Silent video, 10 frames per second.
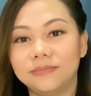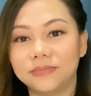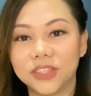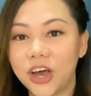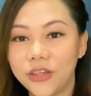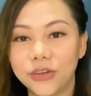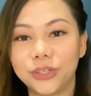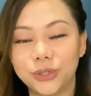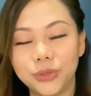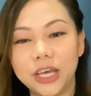other
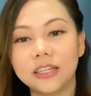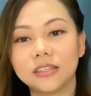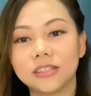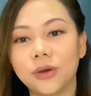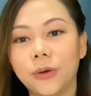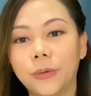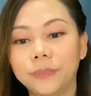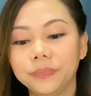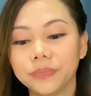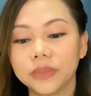students. So
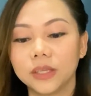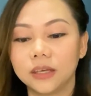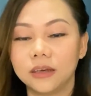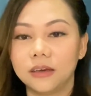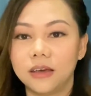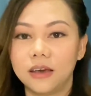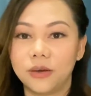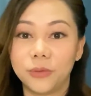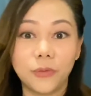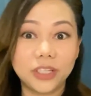
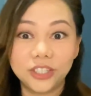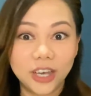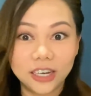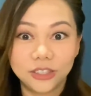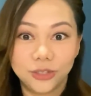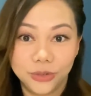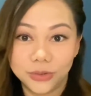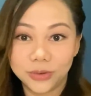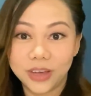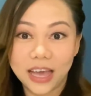what you're gonna
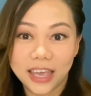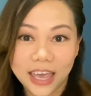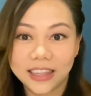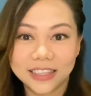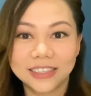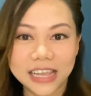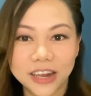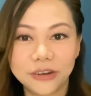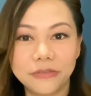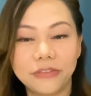do, again, it's like a
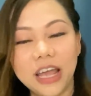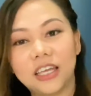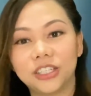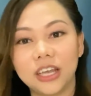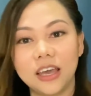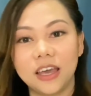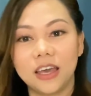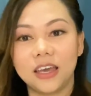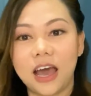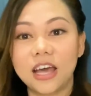refresh.
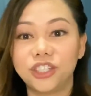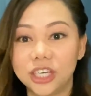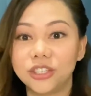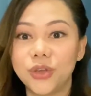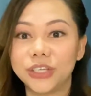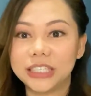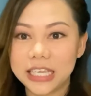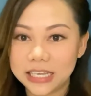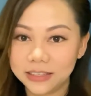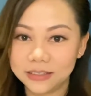Adjust your
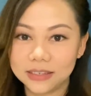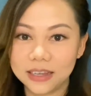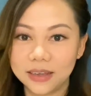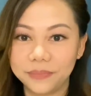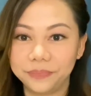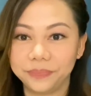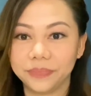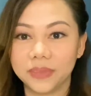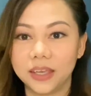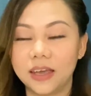seat,
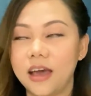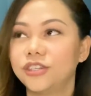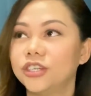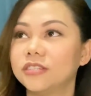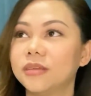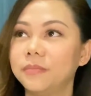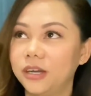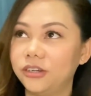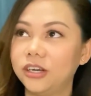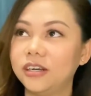adjust the
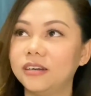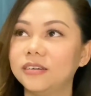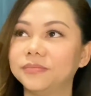mirror,